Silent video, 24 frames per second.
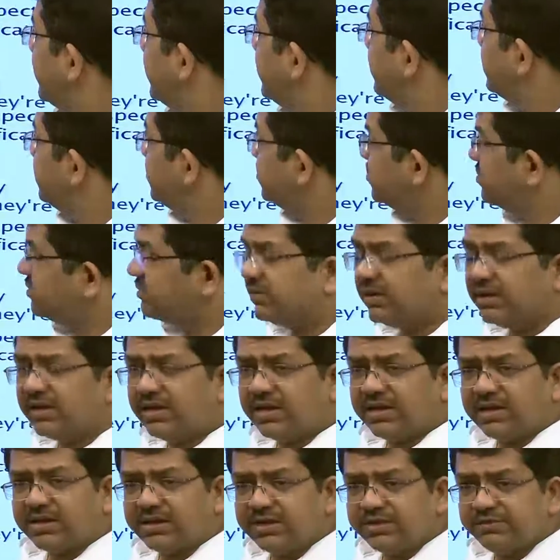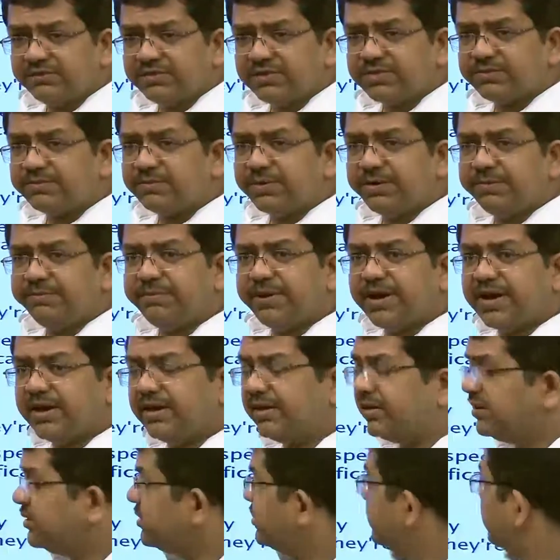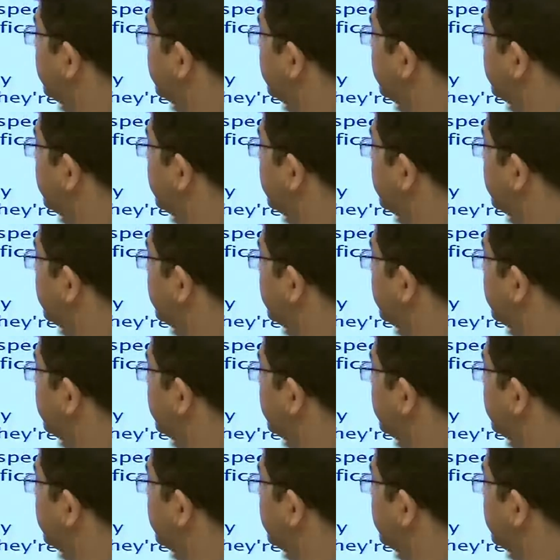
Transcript: usually an investment bank,